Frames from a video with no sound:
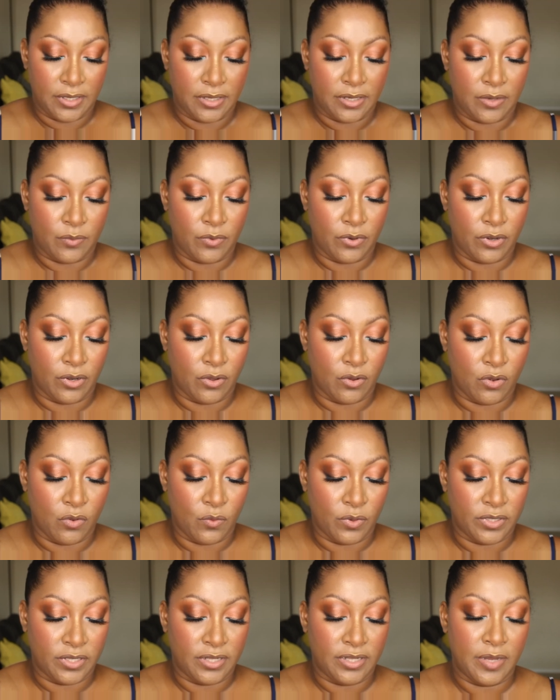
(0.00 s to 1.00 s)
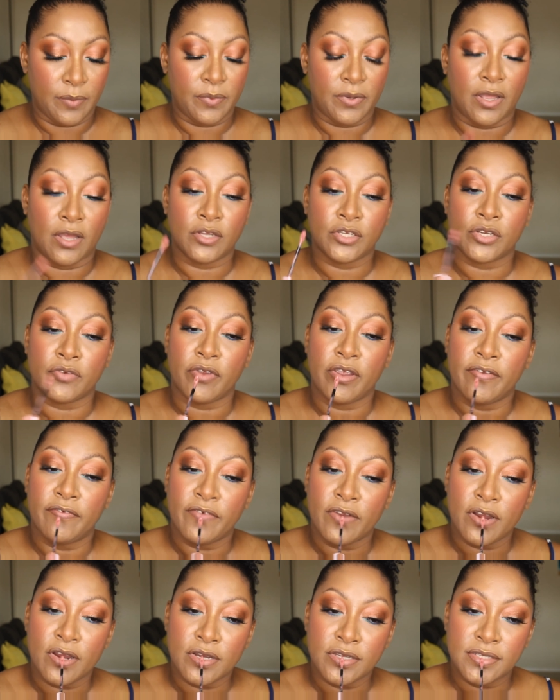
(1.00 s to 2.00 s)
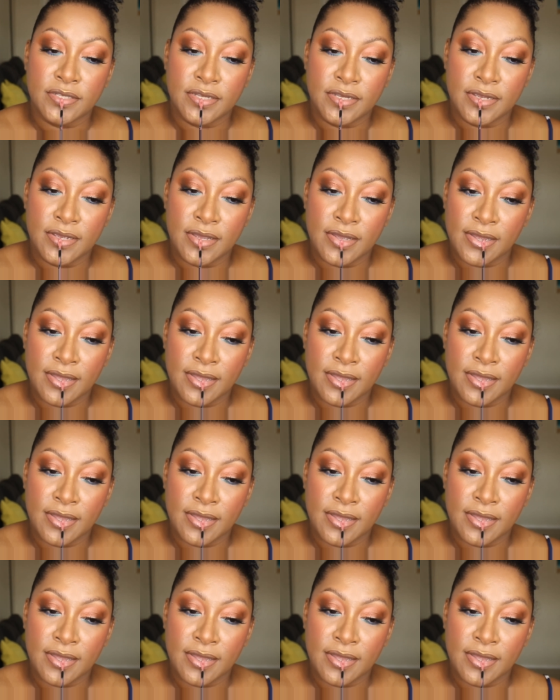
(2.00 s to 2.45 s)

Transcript: And we're going to go in with the lip lingerie first.